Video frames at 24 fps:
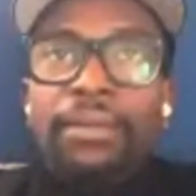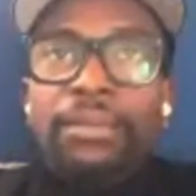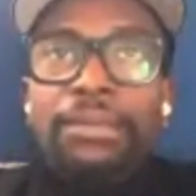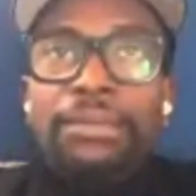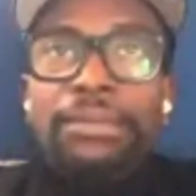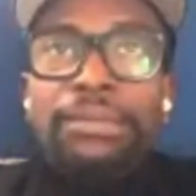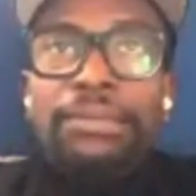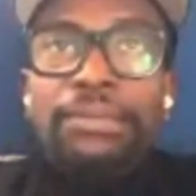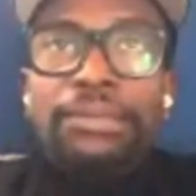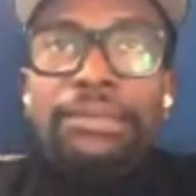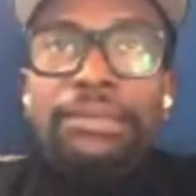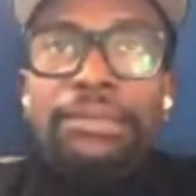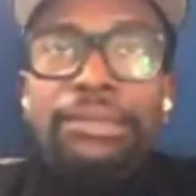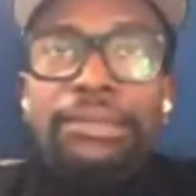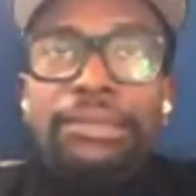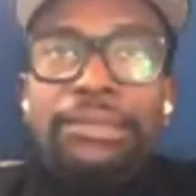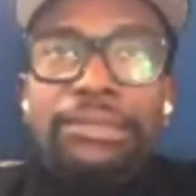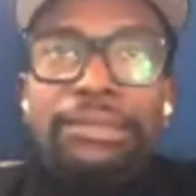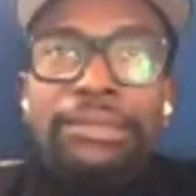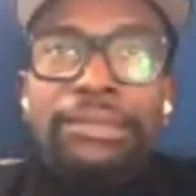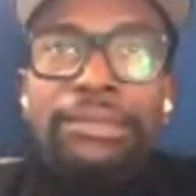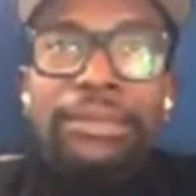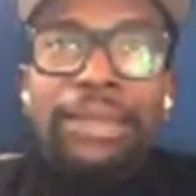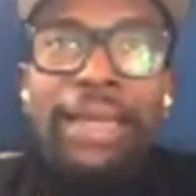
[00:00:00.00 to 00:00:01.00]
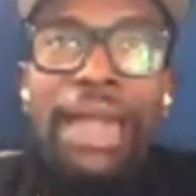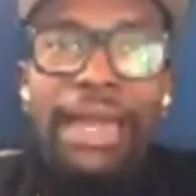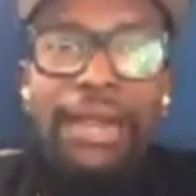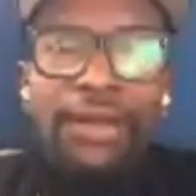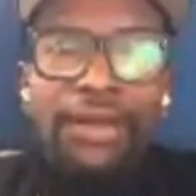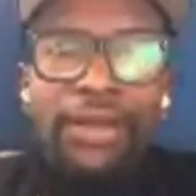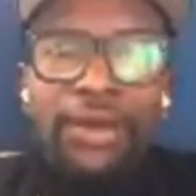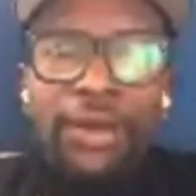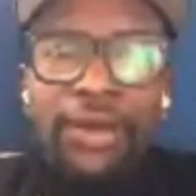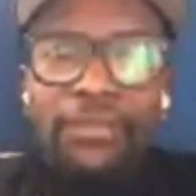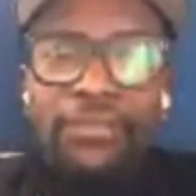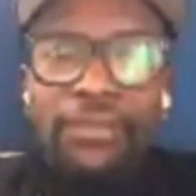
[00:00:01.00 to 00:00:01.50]
I don't know. I feel like this is your
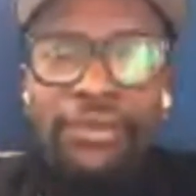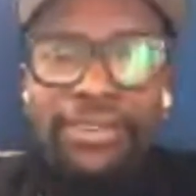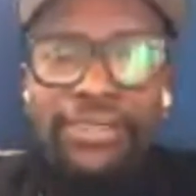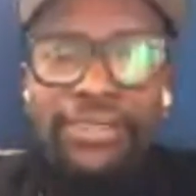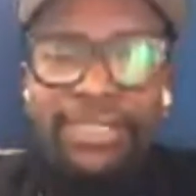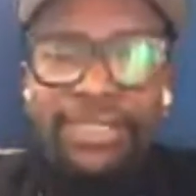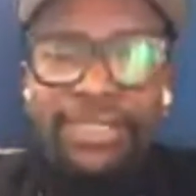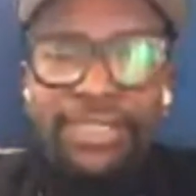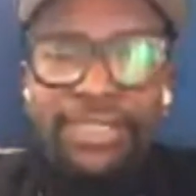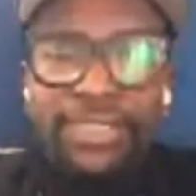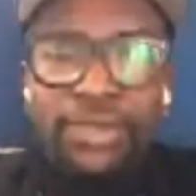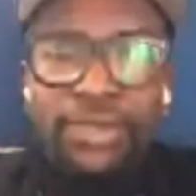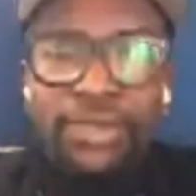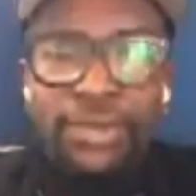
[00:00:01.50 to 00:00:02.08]
question.